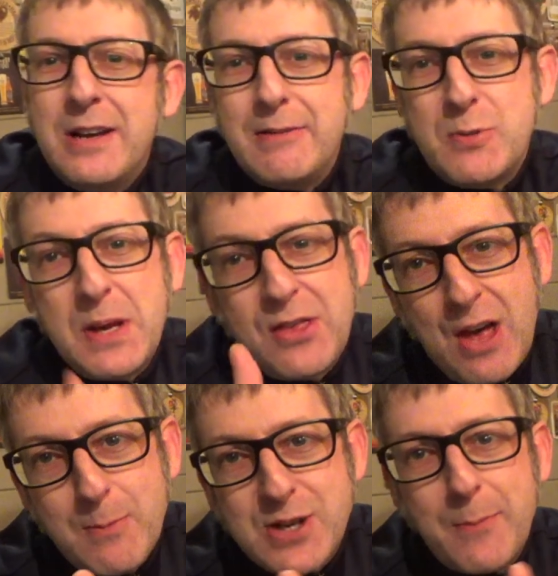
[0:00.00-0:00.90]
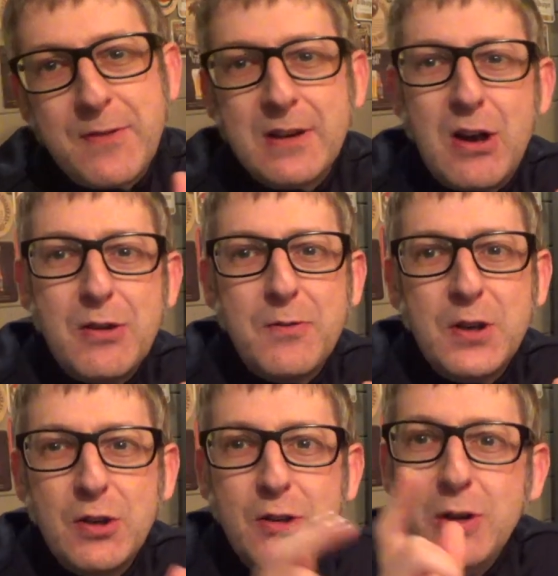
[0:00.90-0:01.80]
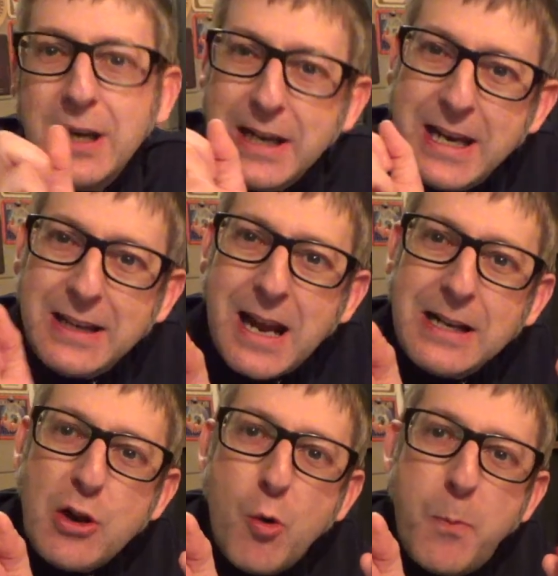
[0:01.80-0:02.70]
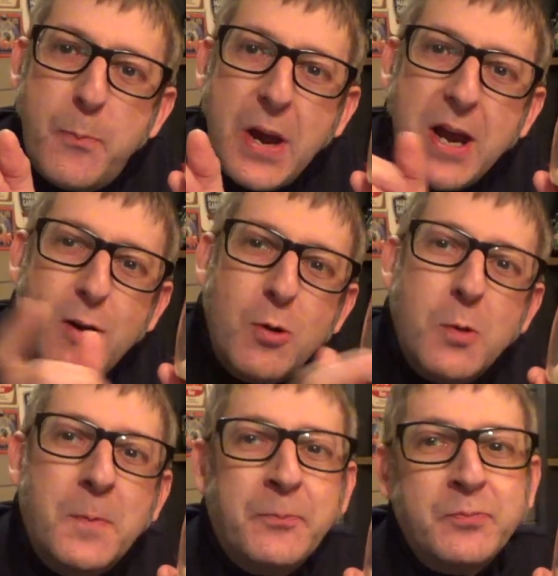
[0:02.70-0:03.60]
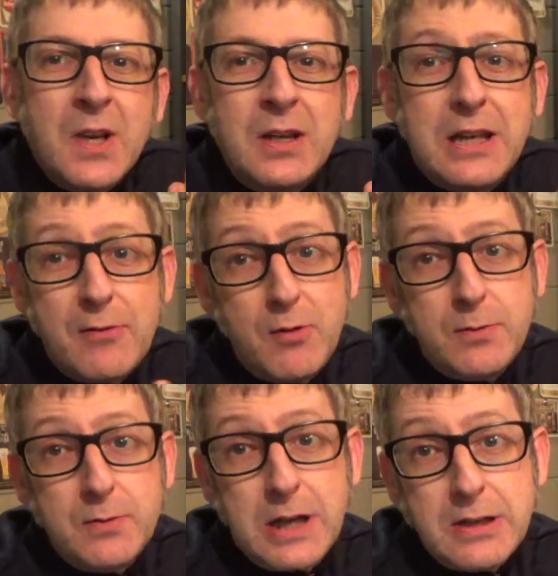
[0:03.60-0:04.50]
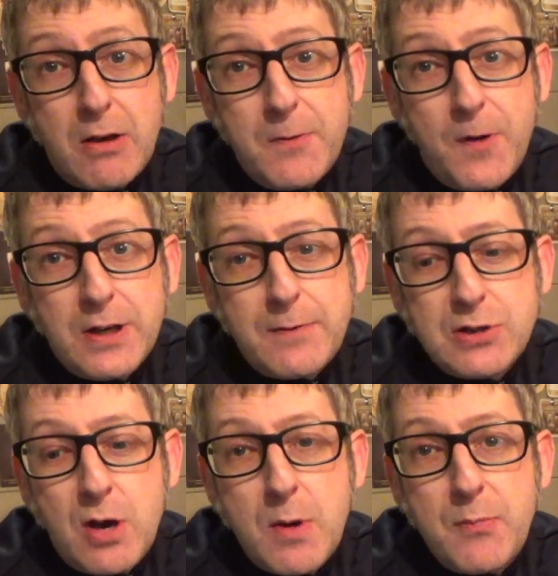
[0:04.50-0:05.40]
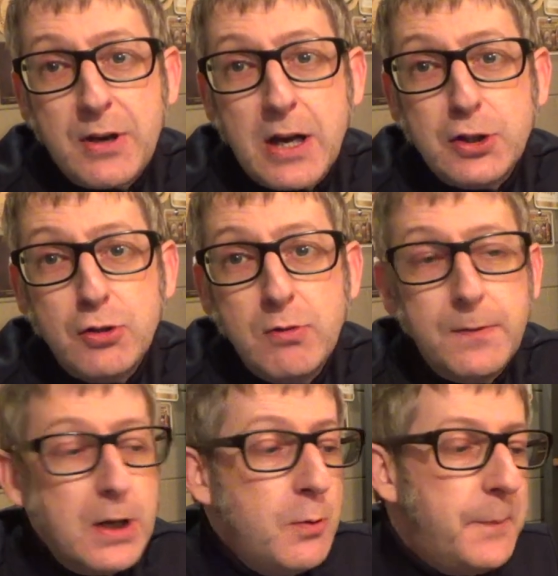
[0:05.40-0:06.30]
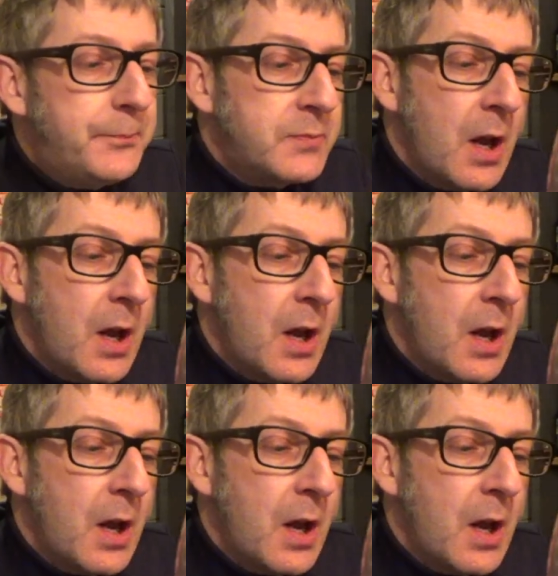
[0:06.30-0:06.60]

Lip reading: Give us a big thumbs up if you like the review. Hit that little bell and get notified every time I bring out a new review.